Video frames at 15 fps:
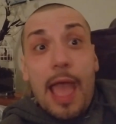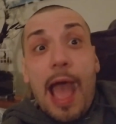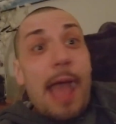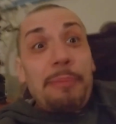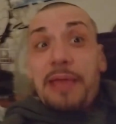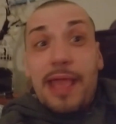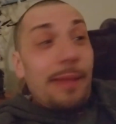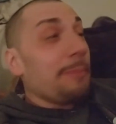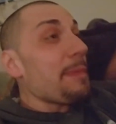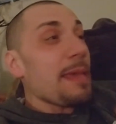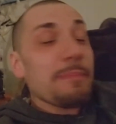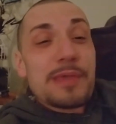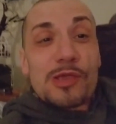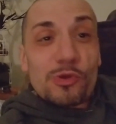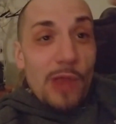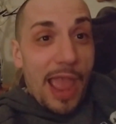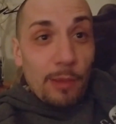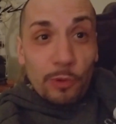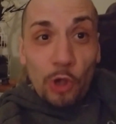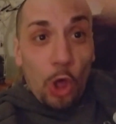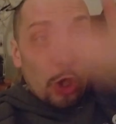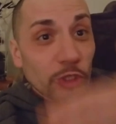I mean, maybe crack
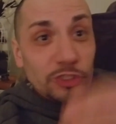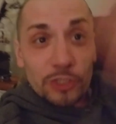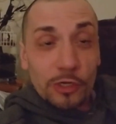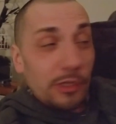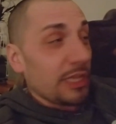would alter,